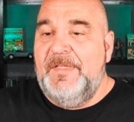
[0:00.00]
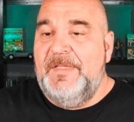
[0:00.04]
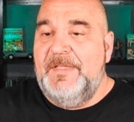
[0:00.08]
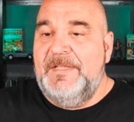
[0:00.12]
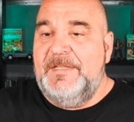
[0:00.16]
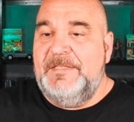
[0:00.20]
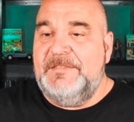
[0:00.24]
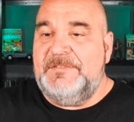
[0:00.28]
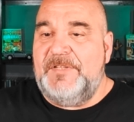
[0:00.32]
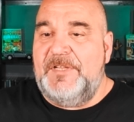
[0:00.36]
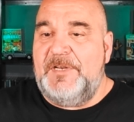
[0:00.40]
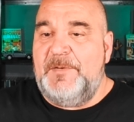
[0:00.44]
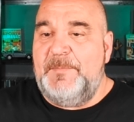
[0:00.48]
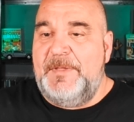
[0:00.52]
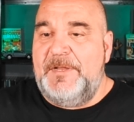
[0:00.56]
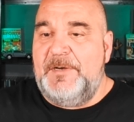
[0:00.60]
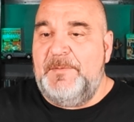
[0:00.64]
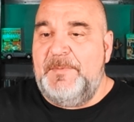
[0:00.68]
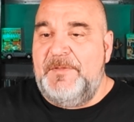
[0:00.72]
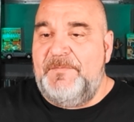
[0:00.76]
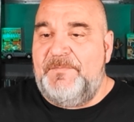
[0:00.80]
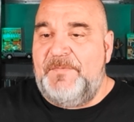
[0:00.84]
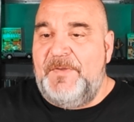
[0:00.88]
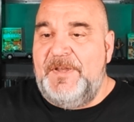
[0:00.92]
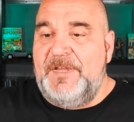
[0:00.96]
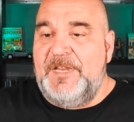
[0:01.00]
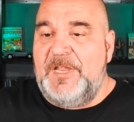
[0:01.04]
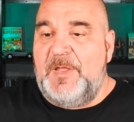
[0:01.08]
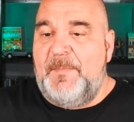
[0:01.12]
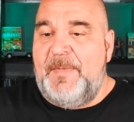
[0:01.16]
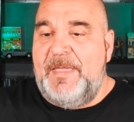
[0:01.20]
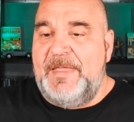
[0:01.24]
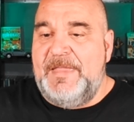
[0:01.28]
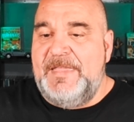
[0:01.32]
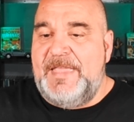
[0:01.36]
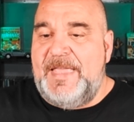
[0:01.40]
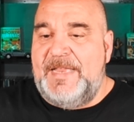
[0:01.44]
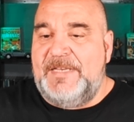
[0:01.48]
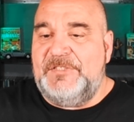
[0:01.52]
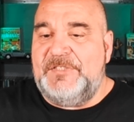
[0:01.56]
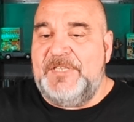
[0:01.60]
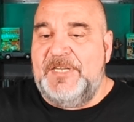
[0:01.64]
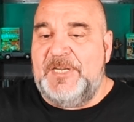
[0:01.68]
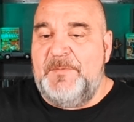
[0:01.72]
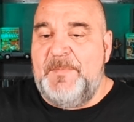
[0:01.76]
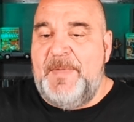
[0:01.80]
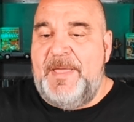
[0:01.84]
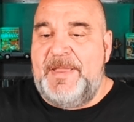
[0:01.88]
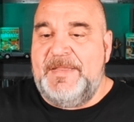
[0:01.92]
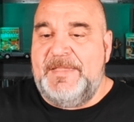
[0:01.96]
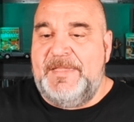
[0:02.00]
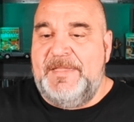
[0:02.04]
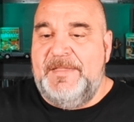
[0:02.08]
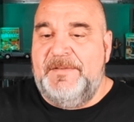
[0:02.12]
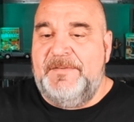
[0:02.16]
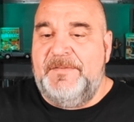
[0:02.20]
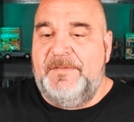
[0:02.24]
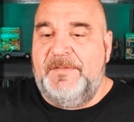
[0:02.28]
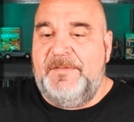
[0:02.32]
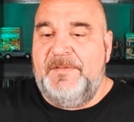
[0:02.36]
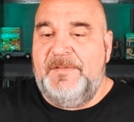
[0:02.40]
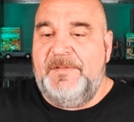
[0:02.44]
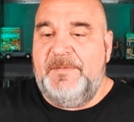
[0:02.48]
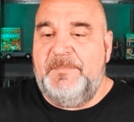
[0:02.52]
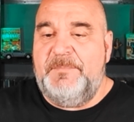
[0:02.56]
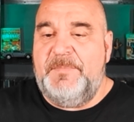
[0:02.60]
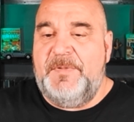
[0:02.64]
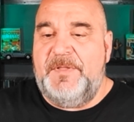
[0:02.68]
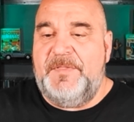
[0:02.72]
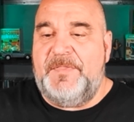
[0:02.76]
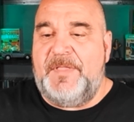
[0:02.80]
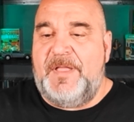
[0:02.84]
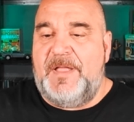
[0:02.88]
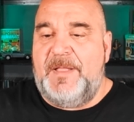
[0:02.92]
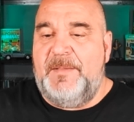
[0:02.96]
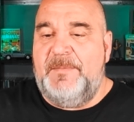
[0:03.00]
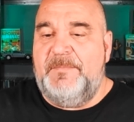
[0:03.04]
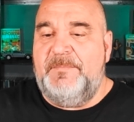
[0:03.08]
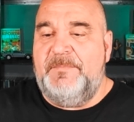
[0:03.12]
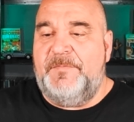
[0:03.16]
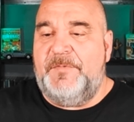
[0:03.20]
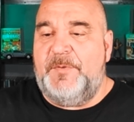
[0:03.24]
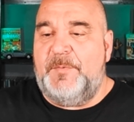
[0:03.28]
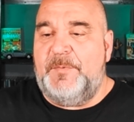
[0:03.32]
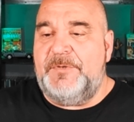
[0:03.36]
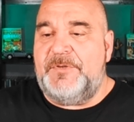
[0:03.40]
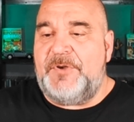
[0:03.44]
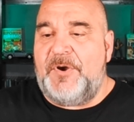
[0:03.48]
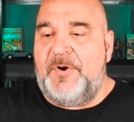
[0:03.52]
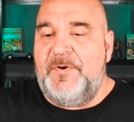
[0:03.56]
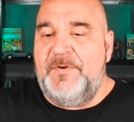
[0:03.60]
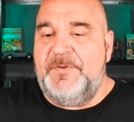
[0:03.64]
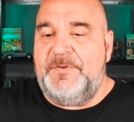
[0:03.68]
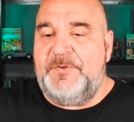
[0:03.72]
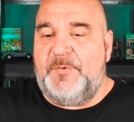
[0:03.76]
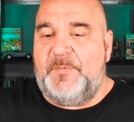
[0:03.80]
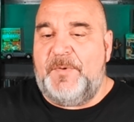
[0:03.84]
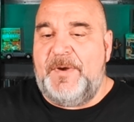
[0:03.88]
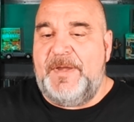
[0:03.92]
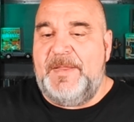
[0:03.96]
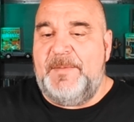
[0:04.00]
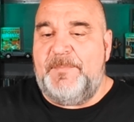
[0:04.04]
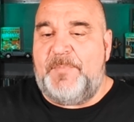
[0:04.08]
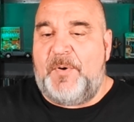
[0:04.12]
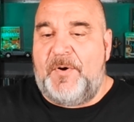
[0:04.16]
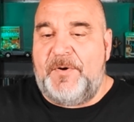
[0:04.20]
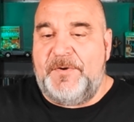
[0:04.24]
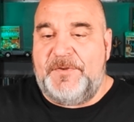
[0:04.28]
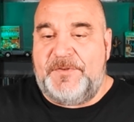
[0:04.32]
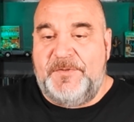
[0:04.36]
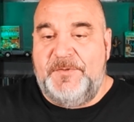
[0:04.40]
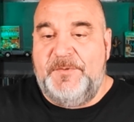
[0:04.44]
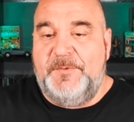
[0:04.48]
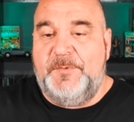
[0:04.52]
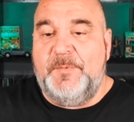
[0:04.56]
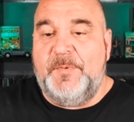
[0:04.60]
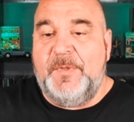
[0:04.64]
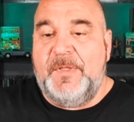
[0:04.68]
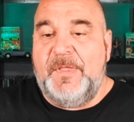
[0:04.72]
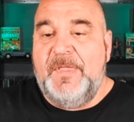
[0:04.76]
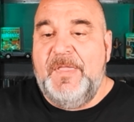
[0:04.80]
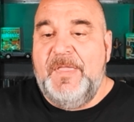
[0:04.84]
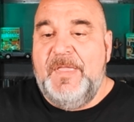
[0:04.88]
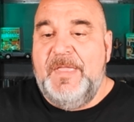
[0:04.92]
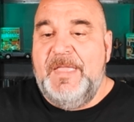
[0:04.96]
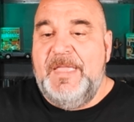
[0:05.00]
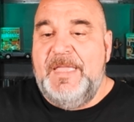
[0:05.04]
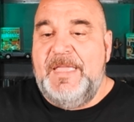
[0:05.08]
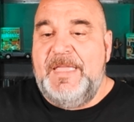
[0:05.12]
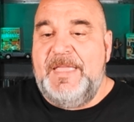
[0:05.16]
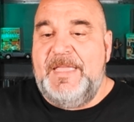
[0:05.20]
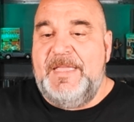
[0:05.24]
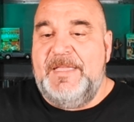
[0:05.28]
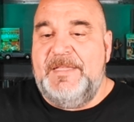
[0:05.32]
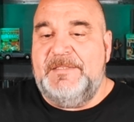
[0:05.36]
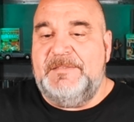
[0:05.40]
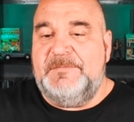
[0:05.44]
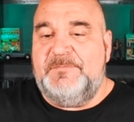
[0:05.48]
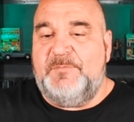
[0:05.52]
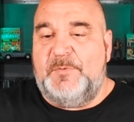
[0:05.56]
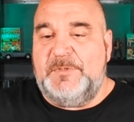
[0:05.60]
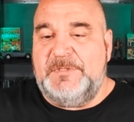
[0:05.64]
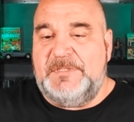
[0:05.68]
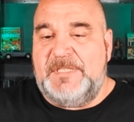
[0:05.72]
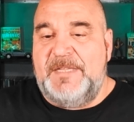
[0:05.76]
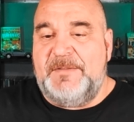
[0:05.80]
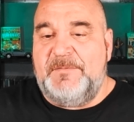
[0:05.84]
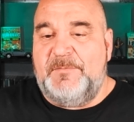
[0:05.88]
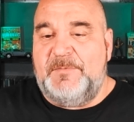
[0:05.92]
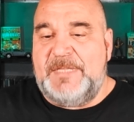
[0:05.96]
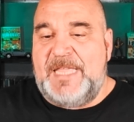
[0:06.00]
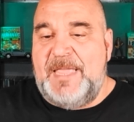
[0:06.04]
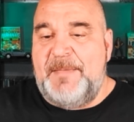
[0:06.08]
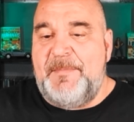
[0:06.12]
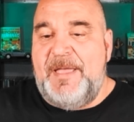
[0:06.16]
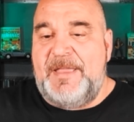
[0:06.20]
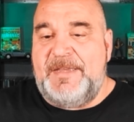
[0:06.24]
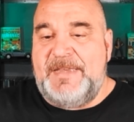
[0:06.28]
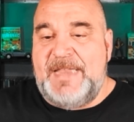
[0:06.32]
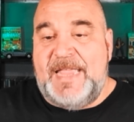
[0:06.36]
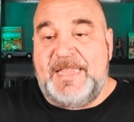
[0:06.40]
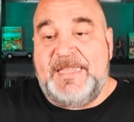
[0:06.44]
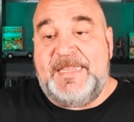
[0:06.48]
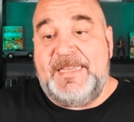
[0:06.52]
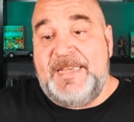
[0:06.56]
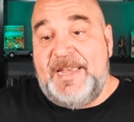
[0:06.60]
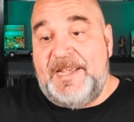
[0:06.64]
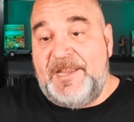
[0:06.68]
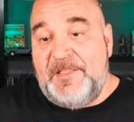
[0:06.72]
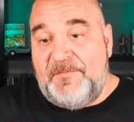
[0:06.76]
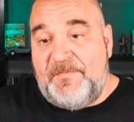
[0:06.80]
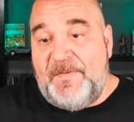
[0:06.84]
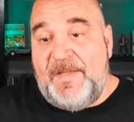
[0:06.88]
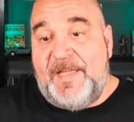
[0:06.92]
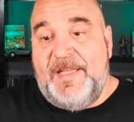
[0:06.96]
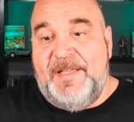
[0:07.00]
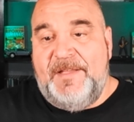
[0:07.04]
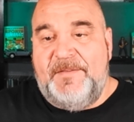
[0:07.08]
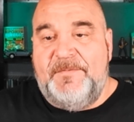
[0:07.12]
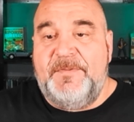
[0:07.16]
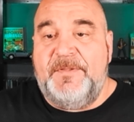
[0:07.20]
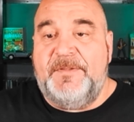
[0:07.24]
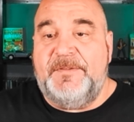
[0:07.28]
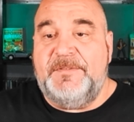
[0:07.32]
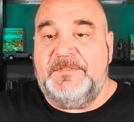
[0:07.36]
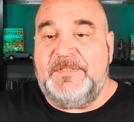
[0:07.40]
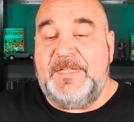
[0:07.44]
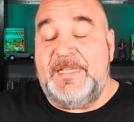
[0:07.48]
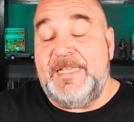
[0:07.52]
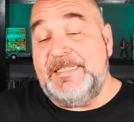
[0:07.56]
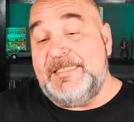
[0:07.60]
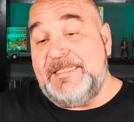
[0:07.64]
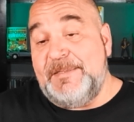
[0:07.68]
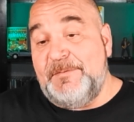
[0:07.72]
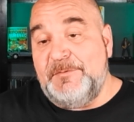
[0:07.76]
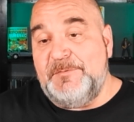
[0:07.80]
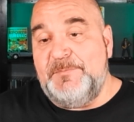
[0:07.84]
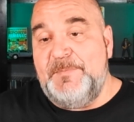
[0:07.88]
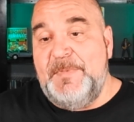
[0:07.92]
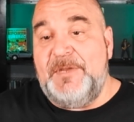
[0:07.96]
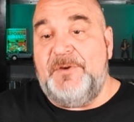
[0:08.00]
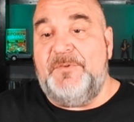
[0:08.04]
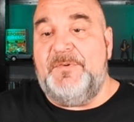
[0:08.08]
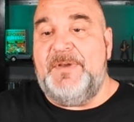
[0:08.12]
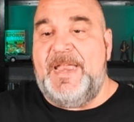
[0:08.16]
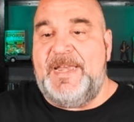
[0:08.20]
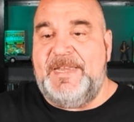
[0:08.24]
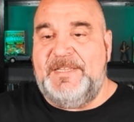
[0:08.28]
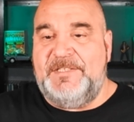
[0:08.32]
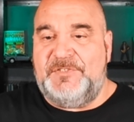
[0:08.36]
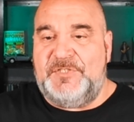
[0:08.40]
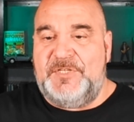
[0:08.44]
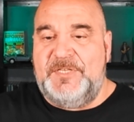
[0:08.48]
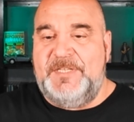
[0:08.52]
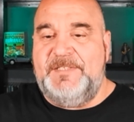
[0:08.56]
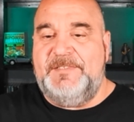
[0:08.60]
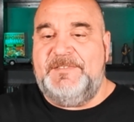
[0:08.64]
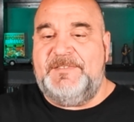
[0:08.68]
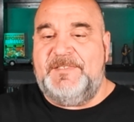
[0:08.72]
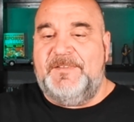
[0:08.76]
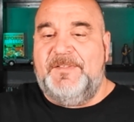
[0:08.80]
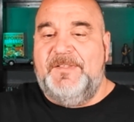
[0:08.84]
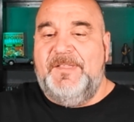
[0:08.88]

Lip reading: So it'll be fun to go back and kind of check them out again. But The Return of Durant Part 2 came out in 1995, so I guess it was middle '90s cheese.